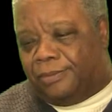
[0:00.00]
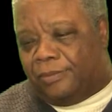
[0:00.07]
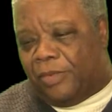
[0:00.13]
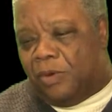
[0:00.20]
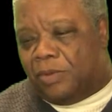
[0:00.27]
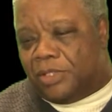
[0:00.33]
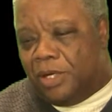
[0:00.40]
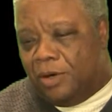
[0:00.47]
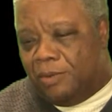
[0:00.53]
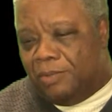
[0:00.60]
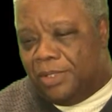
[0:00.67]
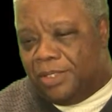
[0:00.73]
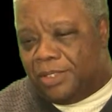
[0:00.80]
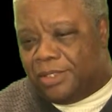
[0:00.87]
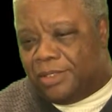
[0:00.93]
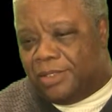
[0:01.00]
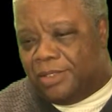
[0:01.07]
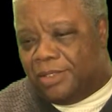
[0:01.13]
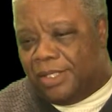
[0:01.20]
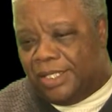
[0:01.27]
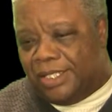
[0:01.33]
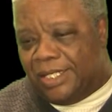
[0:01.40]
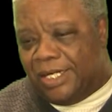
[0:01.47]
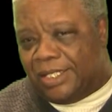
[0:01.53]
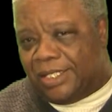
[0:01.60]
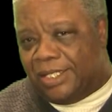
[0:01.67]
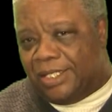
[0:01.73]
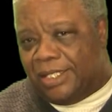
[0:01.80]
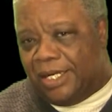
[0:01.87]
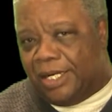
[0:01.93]
was homeless,
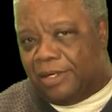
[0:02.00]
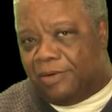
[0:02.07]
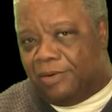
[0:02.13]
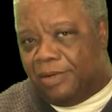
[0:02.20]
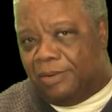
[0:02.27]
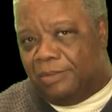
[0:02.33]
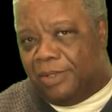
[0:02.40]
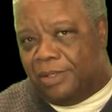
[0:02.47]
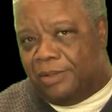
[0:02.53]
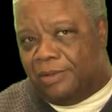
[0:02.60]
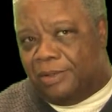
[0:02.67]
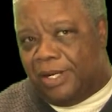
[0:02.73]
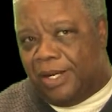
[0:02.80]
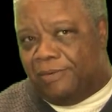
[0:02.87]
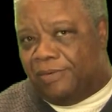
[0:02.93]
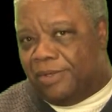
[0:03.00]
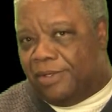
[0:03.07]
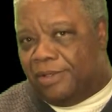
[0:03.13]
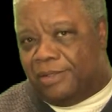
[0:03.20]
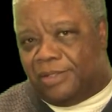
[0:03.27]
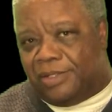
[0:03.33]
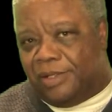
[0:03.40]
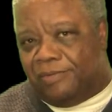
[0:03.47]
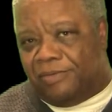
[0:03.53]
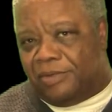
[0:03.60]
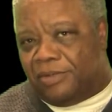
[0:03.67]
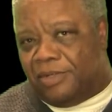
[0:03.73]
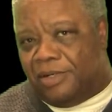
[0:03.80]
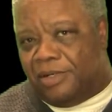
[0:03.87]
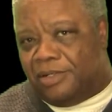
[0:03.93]
addicted, and criminal, having several
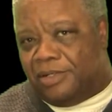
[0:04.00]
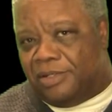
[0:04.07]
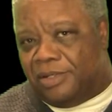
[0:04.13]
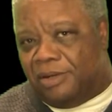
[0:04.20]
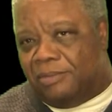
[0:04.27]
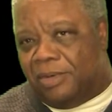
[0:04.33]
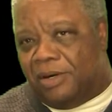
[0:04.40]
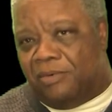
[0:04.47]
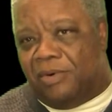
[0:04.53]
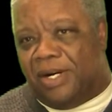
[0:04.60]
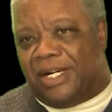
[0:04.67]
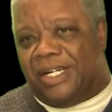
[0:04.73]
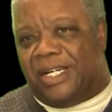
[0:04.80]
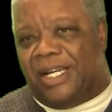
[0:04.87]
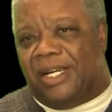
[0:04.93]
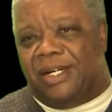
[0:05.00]
charges on my record and